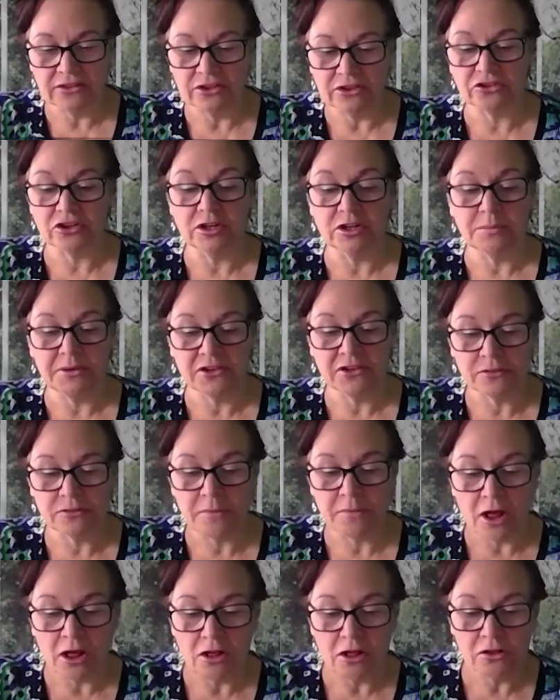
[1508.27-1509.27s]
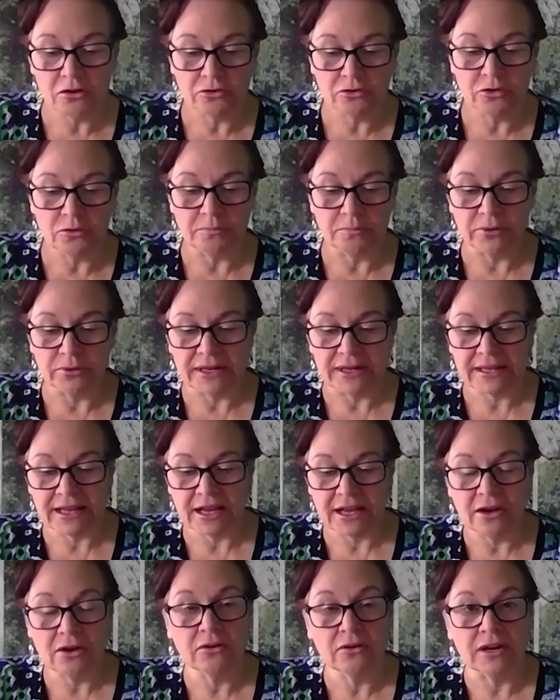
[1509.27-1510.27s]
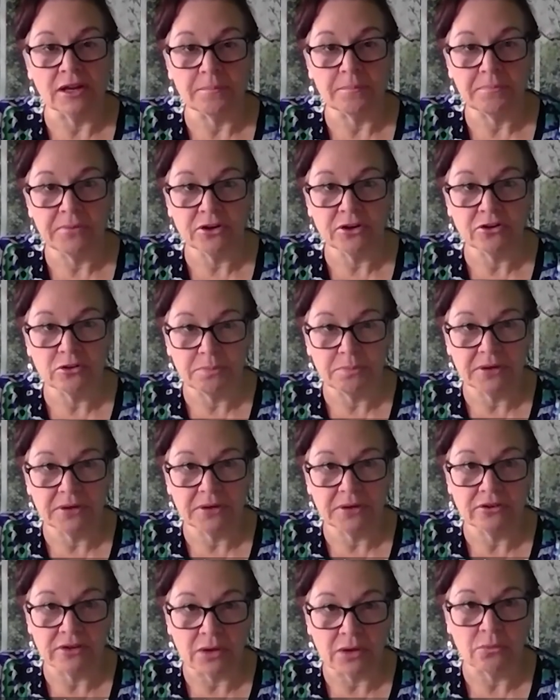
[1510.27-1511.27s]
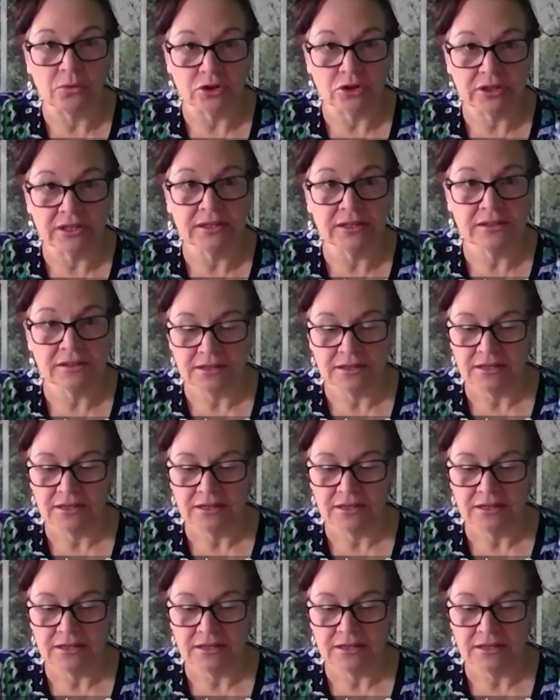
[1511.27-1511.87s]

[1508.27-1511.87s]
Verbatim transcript: There's going to be small group breakout and peer to peer networking